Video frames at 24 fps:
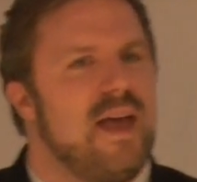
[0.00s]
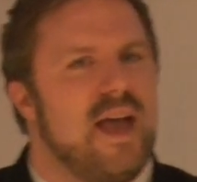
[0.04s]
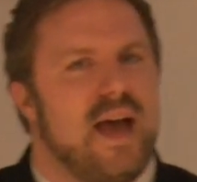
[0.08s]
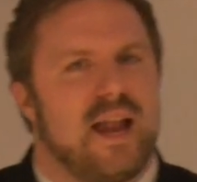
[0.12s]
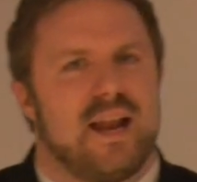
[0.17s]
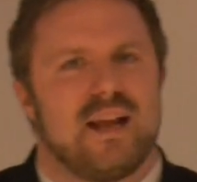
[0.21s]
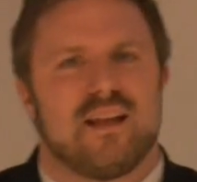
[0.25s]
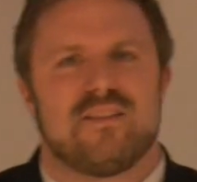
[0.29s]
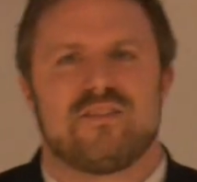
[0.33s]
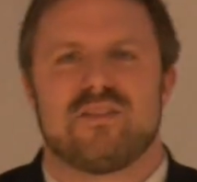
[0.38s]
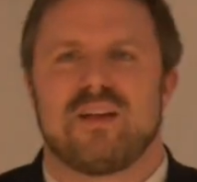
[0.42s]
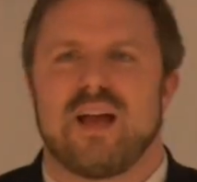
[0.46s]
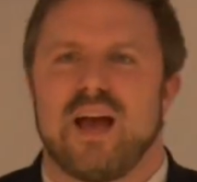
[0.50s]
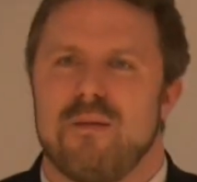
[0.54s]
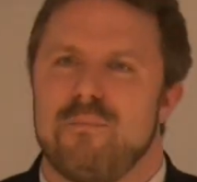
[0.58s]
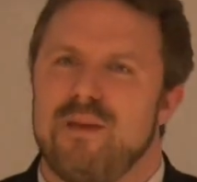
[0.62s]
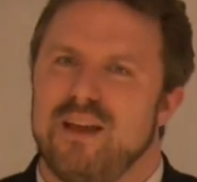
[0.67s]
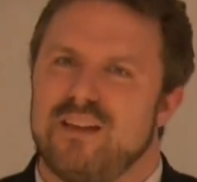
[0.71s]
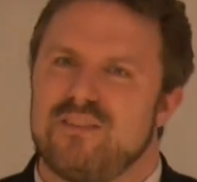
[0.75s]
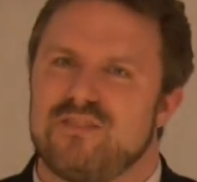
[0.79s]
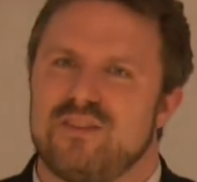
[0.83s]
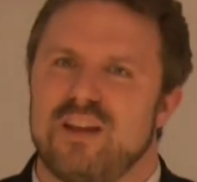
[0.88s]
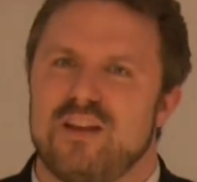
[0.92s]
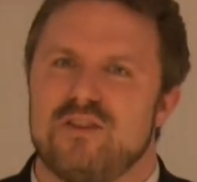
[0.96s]
And I guess it kind of
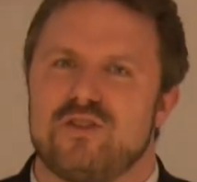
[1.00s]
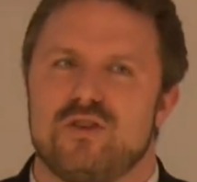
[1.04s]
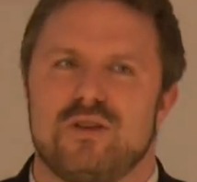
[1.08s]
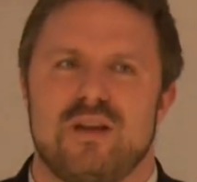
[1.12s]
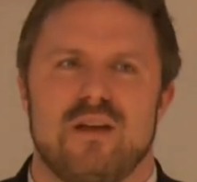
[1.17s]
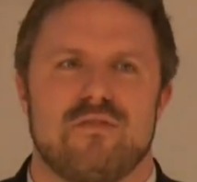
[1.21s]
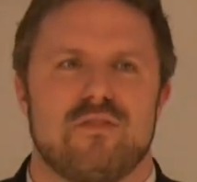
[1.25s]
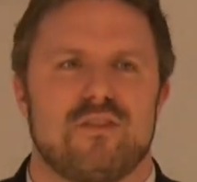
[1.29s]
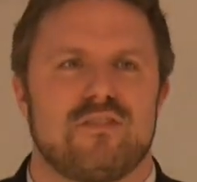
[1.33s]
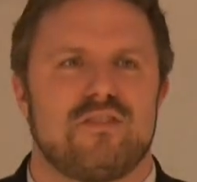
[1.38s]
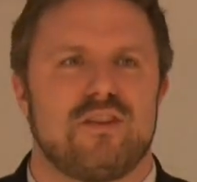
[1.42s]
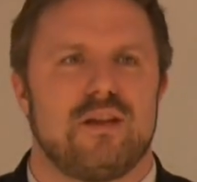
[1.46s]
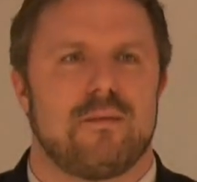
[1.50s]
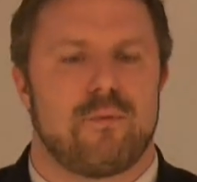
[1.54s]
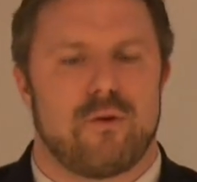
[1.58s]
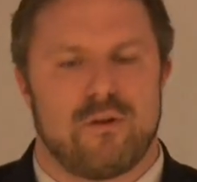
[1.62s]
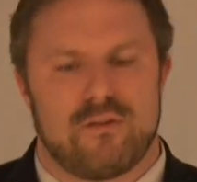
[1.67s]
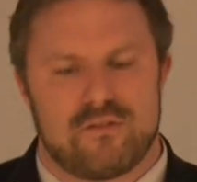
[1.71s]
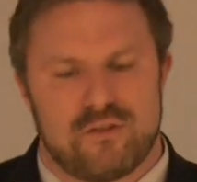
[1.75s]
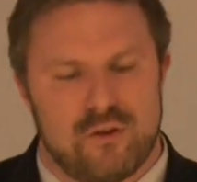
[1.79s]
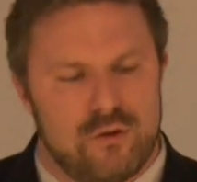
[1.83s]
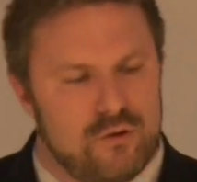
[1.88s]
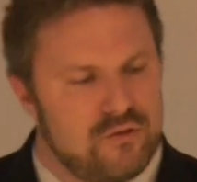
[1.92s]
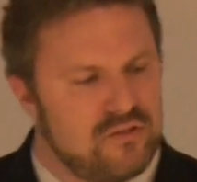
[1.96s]
makes sense. You never see a
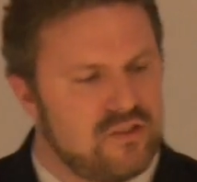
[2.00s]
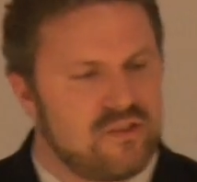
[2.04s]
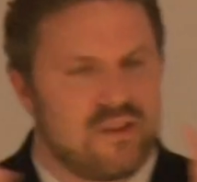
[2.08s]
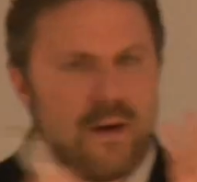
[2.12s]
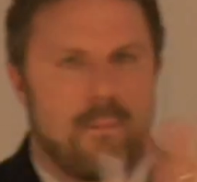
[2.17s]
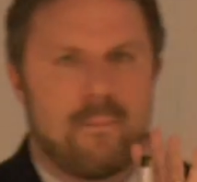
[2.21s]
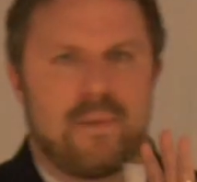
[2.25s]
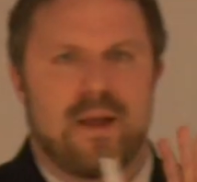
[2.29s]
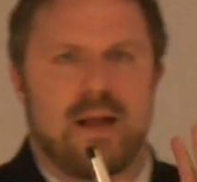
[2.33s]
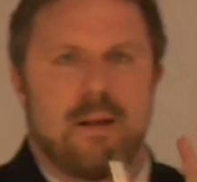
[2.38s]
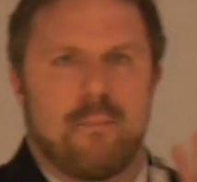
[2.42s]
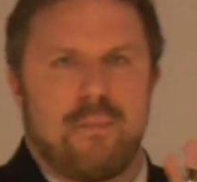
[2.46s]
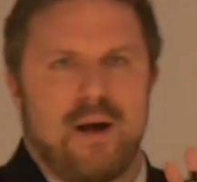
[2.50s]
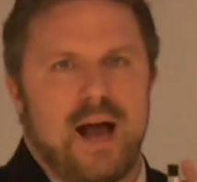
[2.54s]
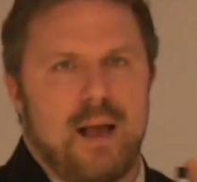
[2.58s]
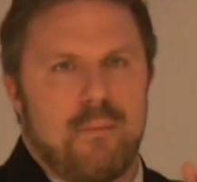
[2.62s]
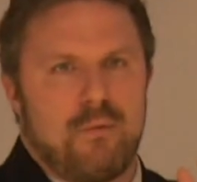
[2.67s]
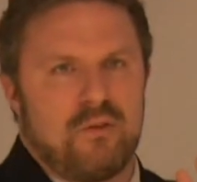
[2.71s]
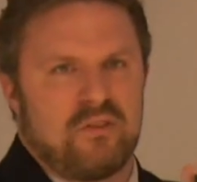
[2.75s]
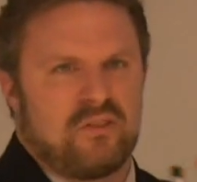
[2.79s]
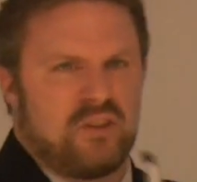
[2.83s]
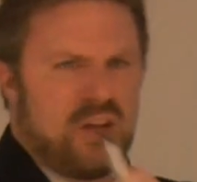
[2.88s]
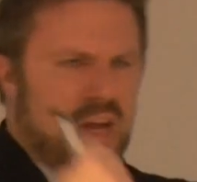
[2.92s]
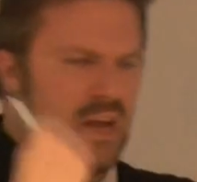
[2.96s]
person who's thumping a
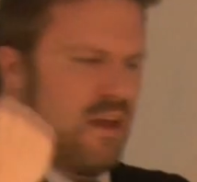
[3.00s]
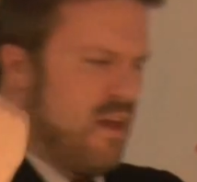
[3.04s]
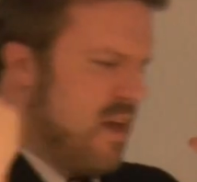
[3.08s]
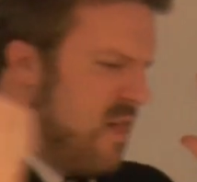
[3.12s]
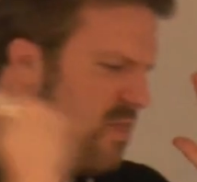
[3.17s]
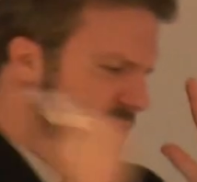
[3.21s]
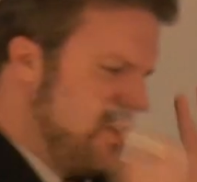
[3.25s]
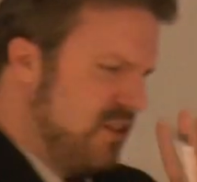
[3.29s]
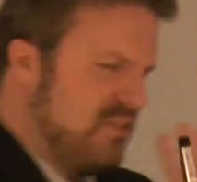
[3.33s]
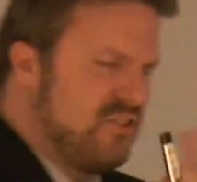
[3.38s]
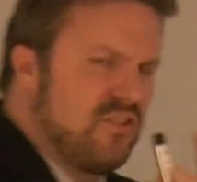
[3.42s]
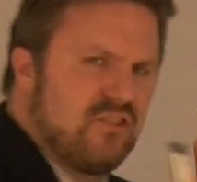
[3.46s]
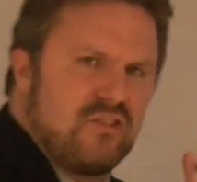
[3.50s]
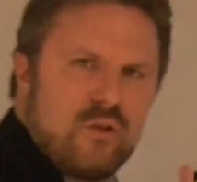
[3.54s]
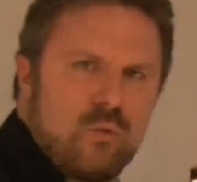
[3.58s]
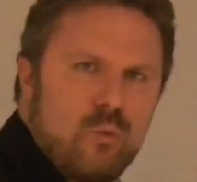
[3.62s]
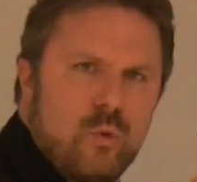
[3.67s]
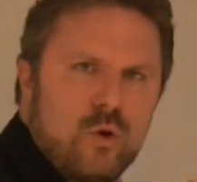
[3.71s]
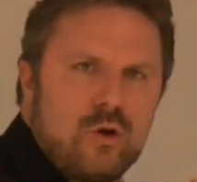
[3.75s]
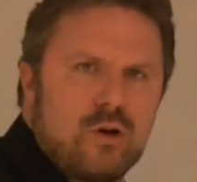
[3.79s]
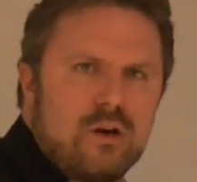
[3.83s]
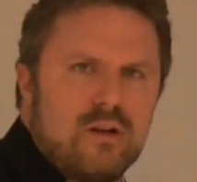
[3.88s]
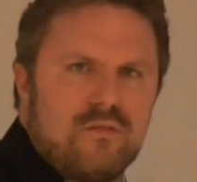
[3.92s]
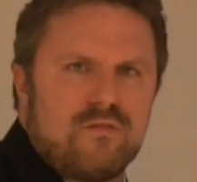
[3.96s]
Bible saying, this is the
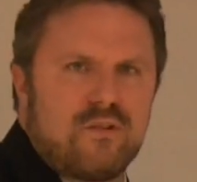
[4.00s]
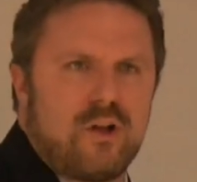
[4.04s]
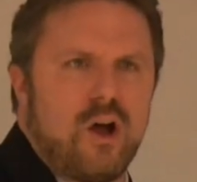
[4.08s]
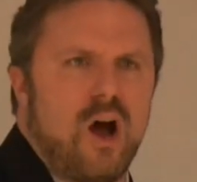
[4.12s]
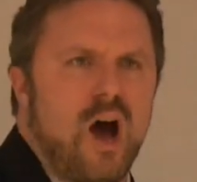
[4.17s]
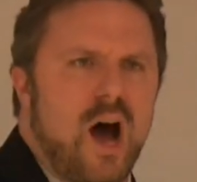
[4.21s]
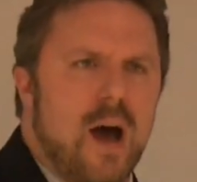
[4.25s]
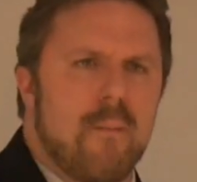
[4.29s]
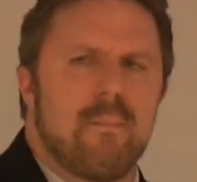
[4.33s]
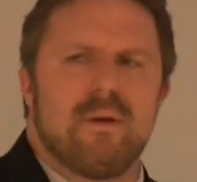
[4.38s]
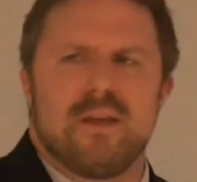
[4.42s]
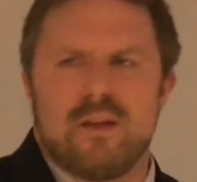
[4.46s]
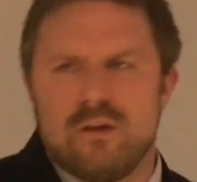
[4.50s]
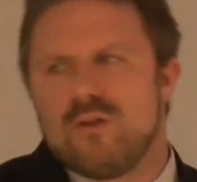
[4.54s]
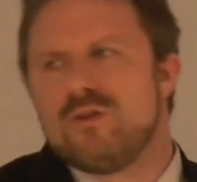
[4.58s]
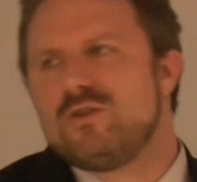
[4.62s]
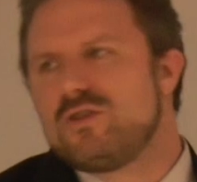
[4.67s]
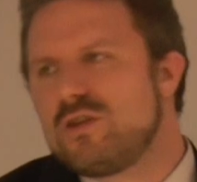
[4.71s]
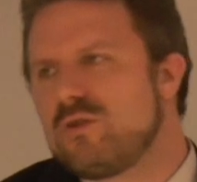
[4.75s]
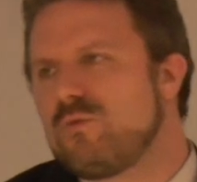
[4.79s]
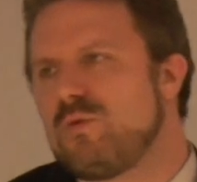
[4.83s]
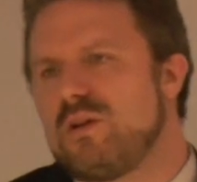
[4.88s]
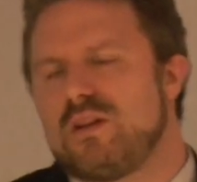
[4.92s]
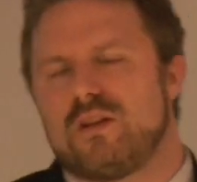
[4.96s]
word of God, but you know, you
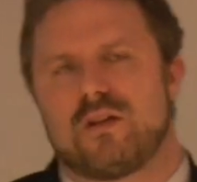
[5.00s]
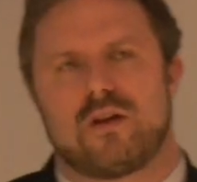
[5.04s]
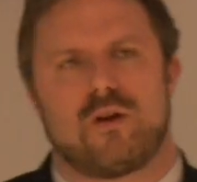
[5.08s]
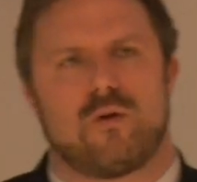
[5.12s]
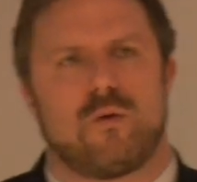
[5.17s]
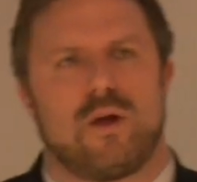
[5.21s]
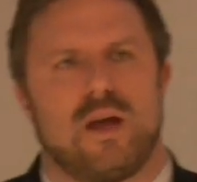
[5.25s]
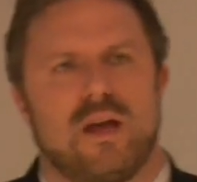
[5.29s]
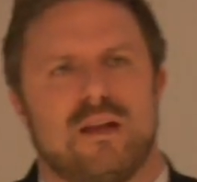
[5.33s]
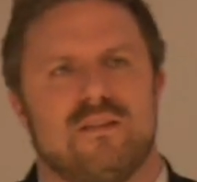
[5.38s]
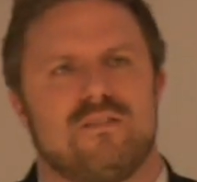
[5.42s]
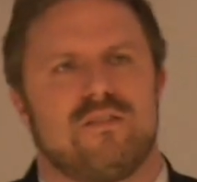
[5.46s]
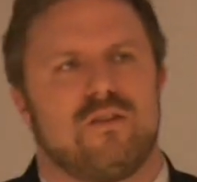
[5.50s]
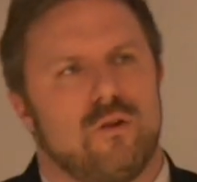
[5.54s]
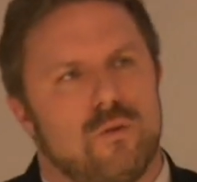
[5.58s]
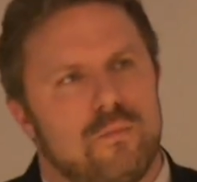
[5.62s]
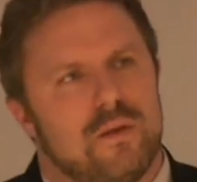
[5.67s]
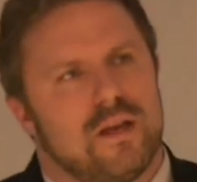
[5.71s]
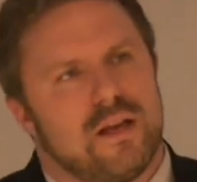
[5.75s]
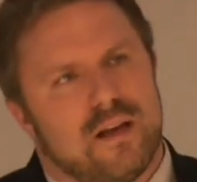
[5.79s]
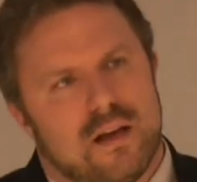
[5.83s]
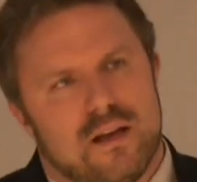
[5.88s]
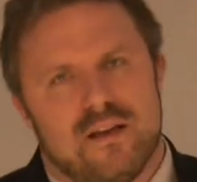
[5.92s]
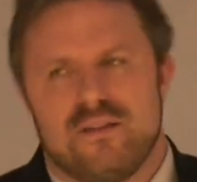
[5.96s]
should read the Quran too,
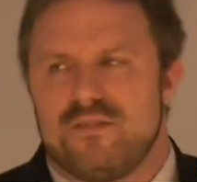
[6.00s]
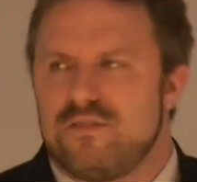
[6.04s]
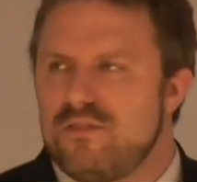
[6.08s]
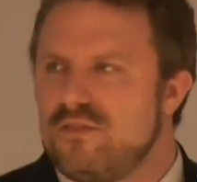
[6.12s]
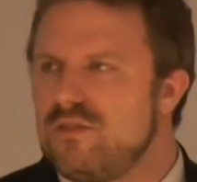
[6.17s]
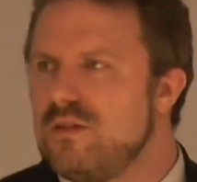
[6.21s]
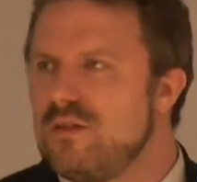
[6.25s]
because...